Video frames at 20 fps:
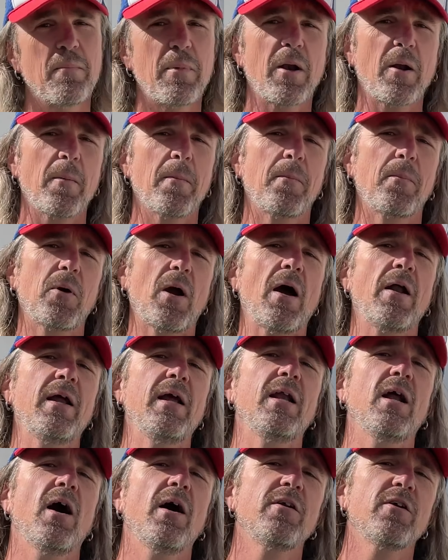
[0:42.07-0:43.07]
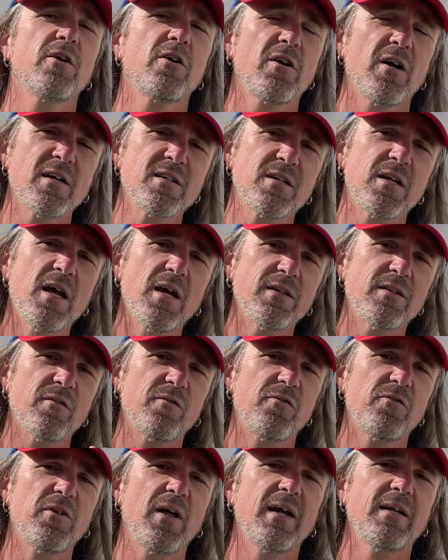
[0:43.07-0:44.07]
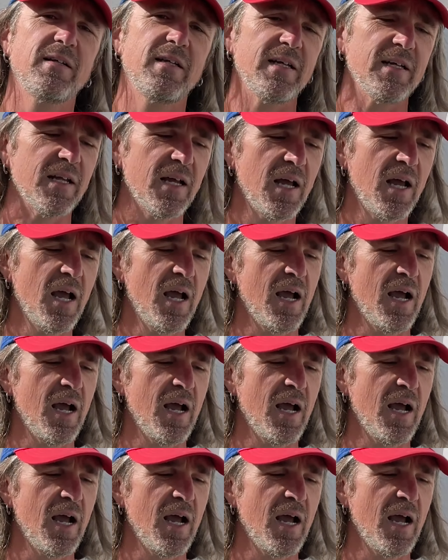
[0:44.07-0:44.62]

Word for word: better browning on your crust, deflect heat.